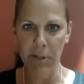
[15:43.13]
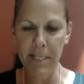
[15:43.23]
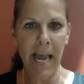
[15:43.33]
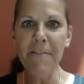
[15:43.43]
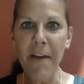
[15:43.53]
Cause
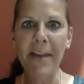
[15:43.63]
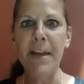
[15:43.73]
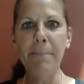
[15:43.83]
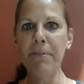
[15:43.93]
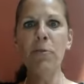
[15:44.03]
I've had
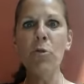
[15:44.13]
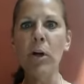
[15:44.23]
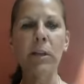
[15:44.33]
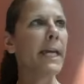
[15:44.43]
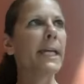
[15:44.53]
that
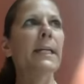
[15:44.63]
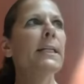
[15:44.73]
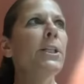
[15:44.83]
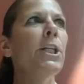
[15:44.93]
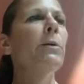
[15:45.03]
before. Like,
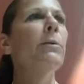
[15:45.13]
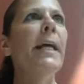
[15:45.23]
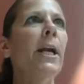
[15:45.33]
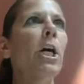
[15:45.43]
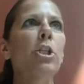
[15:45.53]
you know, in
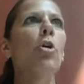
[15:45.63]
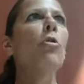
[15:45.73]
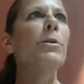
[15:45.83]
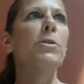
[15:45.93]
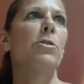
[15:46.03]
that
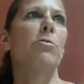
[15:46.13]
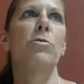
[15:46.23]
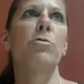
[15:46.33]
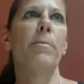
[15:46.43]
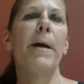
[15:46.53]
October
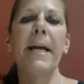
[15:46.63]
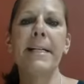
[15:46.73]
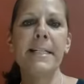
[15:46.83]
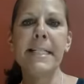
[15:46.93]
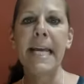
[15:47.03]
snowstorm, I
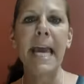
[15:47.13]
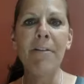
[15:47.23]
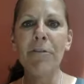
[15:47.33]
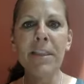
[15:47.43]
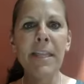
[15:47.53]
had to take
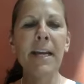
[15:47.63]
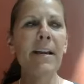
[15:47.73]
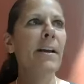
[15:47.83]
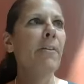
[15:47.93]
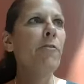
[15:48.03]
everything
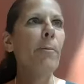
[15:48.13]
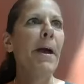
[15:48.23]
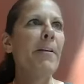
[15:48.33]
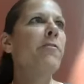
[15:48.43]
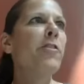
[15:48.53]
from
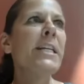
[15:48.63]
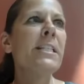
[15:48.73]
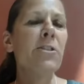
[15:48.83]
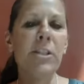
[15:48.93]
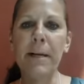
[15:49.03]
my
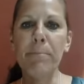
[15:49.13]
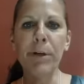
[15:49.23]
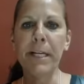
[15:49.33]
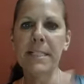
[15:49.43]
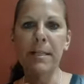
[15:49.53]
freezers and
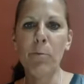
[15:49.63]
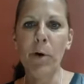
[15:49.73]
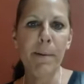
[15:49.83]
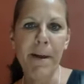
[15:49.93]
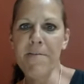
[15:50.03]
bring it to
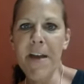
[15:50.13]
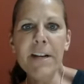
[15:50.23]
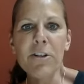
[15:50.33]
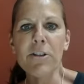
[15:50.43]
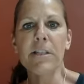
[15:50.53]
one of my
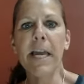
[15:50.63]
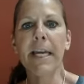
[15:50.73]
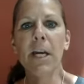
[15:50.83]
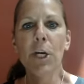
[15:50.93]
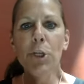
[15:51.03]
vendors. Like
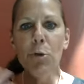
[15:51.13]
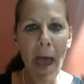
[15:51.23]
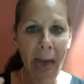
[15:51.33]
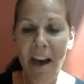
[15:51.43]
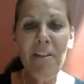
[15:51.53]
you
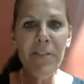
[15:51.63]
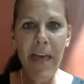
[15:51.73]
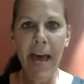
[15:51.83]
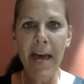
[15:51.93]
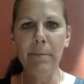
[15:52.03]
mm-hmm. have
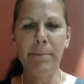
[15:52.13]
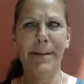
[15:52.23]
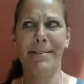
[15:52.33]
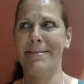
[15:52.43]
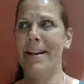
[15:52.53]
that, but
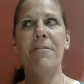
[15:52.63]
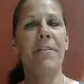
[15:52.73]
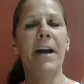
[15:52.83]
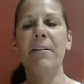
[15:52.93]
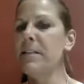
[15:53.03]
a
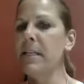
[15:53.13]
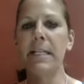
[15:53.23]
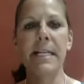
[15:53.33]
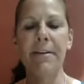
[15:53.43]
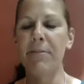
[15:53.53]
virus, I
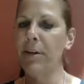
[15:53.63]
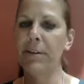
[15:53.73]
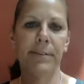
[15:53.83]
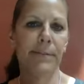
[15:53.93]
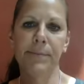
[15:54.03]
never
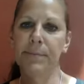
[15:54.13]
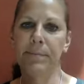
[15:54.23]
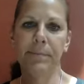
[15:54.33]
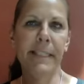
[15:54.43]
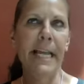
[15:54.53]

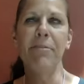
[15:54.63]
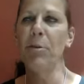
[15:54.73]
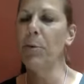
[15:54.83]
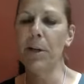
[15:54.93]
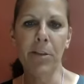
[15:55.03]
yeah. Never
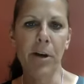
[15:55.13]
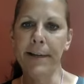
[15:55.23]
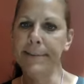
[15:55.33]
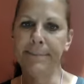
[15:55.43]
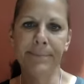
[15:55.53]
would have thought.